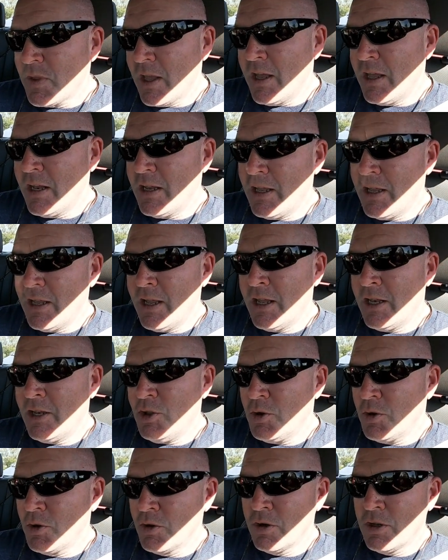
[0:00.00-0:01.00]
and
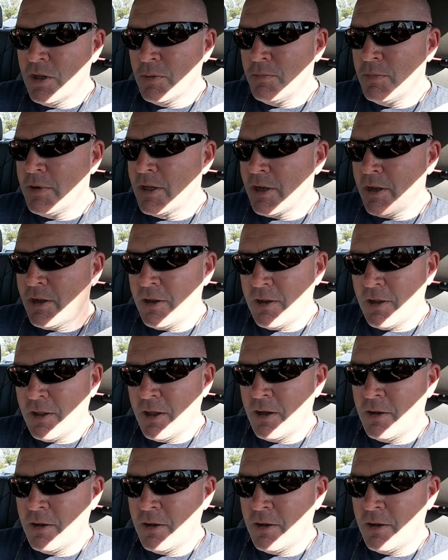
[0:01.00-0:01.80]
and you're in the middle